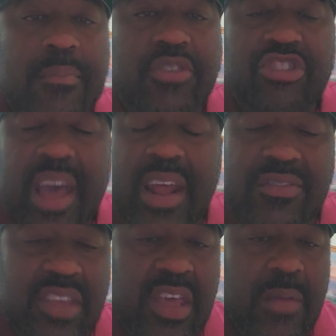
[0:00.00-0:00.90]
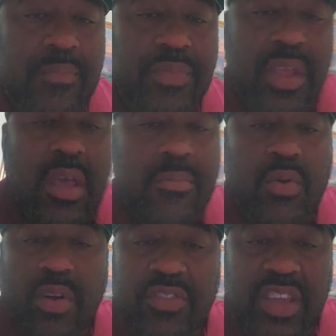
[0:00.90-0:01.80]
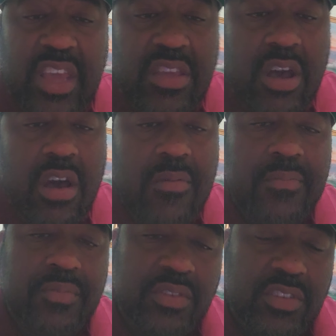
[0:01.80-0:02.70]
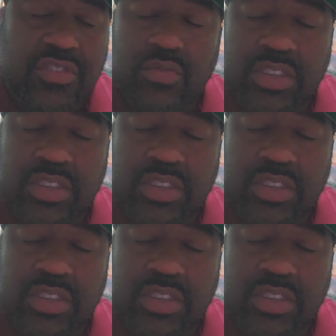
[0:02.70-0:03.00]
But shout out to him. But once again, y'all, just